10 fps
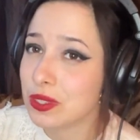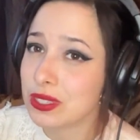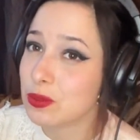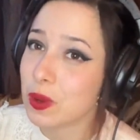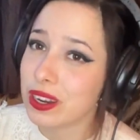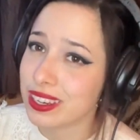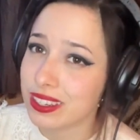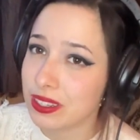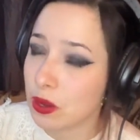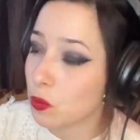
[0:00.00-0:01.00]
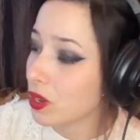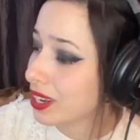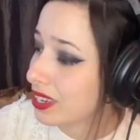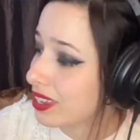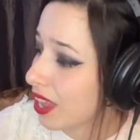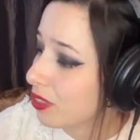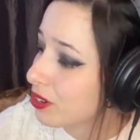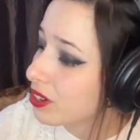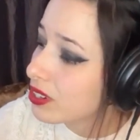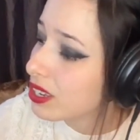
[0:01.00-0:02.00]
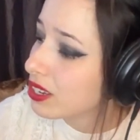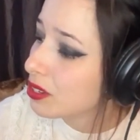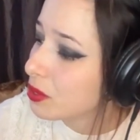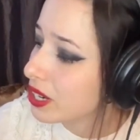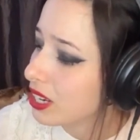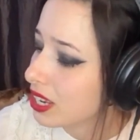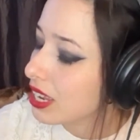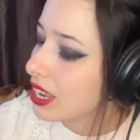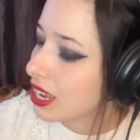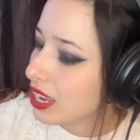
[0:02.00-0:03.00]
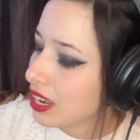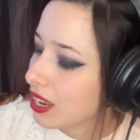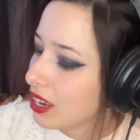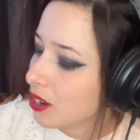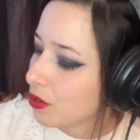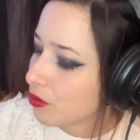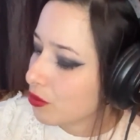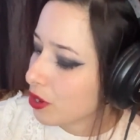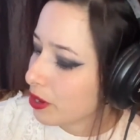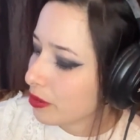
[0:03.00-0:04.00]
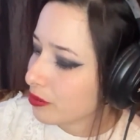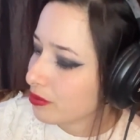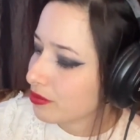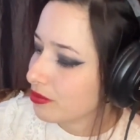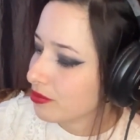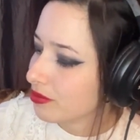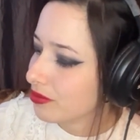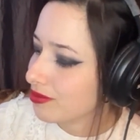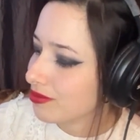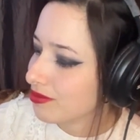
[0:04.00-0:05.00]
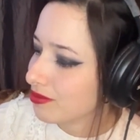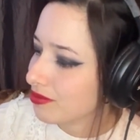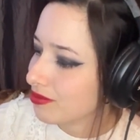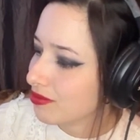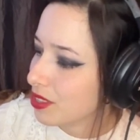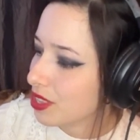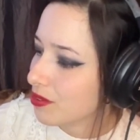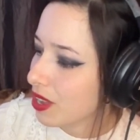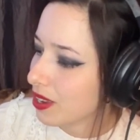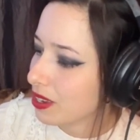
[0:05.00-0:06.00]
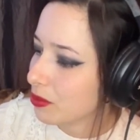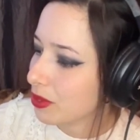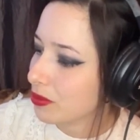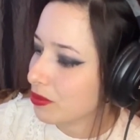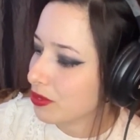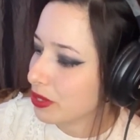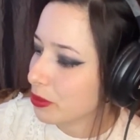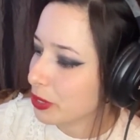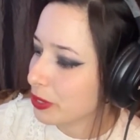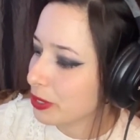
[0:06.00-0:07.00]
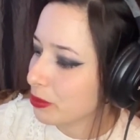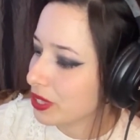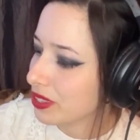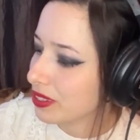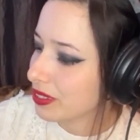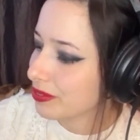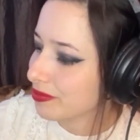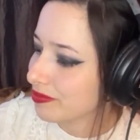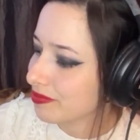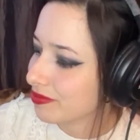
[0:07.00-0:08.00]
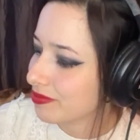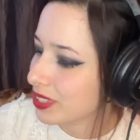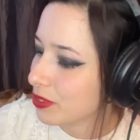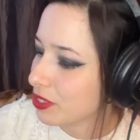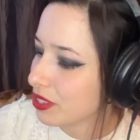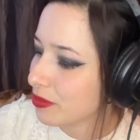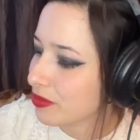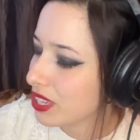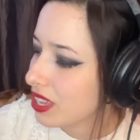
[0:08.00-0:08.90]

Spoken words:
That's what I gathered anyway from the vibe of the blurb and the everything.